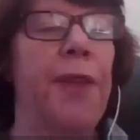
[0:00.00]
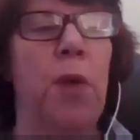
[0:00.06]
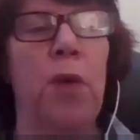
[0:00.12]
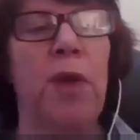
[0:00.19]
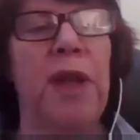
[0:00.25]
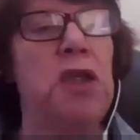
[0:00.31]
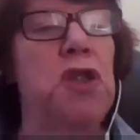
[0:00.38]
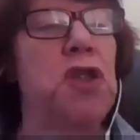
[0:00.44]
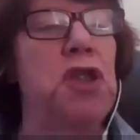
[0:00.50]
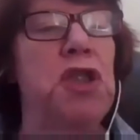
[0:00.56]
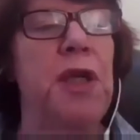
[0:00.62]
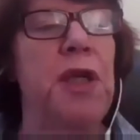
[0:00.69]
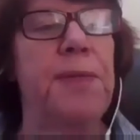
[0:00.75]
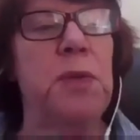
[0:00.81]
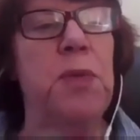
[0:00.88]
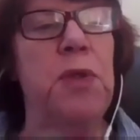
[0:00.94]
the
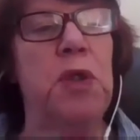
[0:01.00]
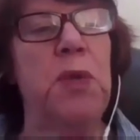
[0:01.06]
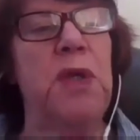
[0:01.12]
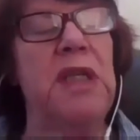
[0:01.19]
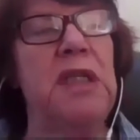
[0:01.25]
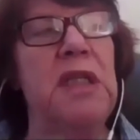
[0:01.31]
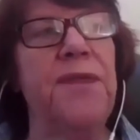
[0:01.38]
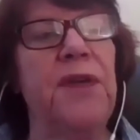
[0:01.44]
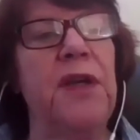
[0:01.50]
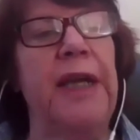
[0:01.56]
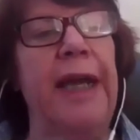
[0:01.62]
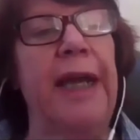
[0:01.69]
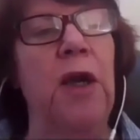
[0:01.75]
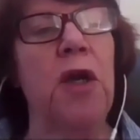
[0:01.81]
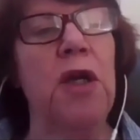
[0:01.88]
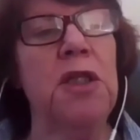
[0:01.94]
relationships between different
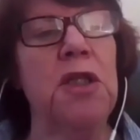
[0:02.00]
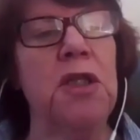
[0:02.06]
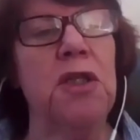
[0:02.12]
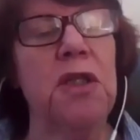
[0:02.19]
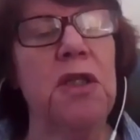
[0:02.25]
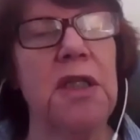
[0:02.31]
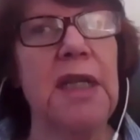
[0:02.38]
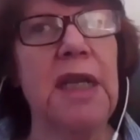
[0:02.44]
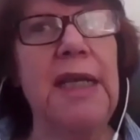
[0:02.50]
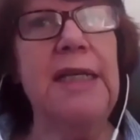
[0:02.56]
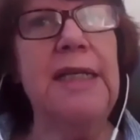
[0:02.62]
characters.